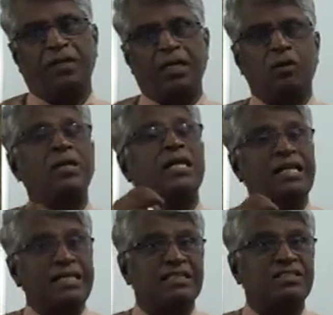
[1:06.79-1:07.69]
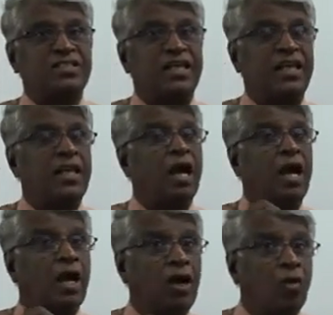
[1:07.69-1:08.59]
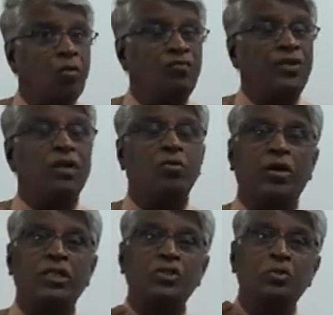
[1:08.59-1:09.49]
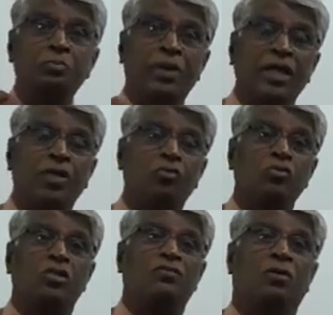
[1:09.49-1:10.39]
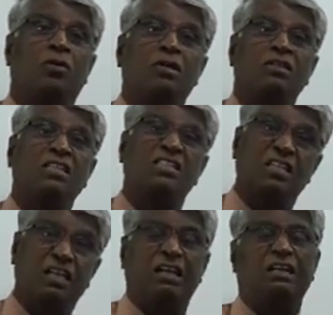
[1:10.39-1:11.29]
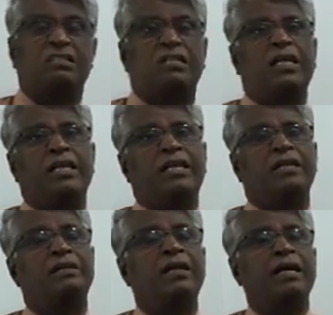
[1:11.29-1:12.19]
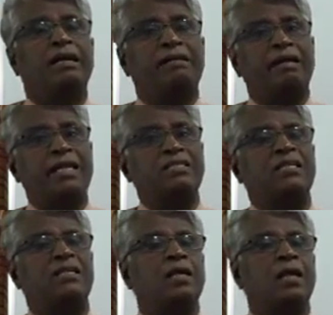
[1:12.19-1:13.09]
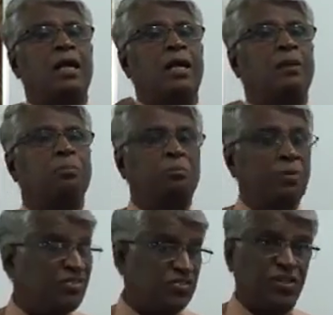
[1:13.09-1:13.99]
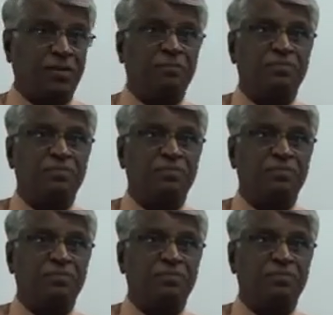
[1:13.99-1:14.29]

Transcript: Now let us see how we are going to make use of all these skills in writing a Precis.